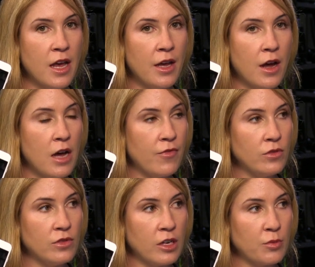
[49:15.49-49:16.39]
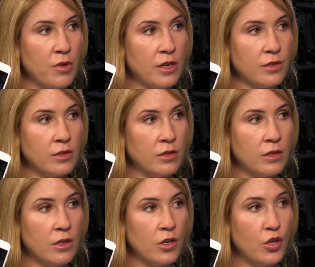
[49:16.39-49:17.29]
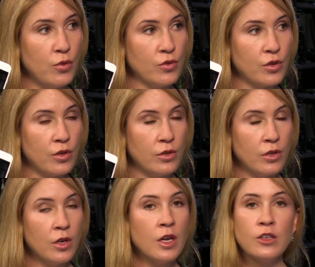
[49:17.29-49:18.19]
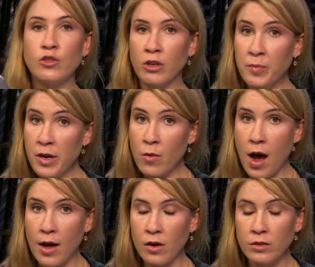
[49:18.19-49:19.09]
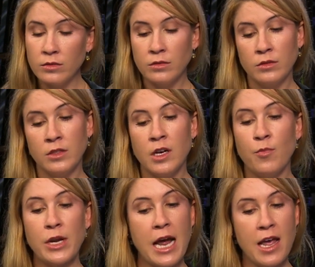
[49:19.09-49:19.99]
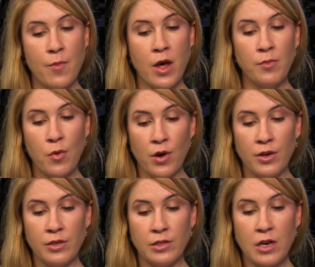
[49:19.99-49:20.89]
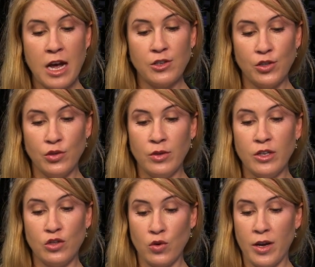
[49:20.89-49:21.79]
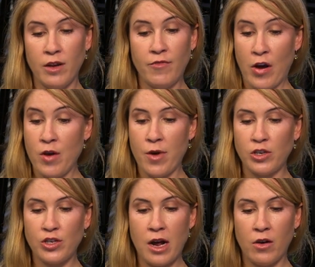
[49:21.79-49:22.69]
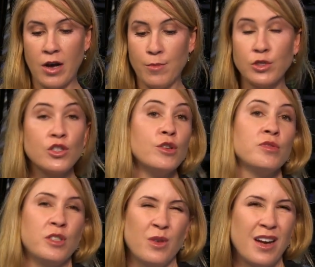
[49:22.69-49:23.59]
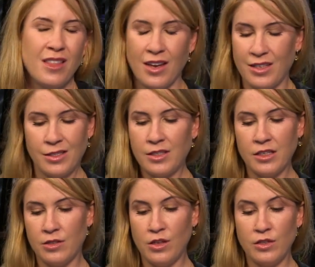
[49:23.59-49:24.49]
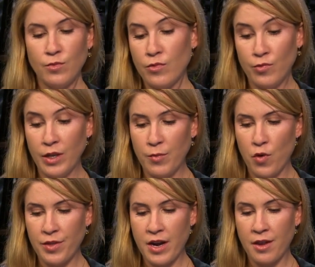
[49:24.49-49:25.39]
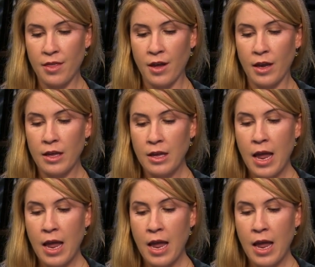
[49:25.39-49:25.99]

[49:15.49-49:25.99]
a iPhone 6 Plus You like the bigger user, ones, yeah. Took me a while but I am on board. I do enjoy it very much now. I'm just used to it. I think is is is really more than anything,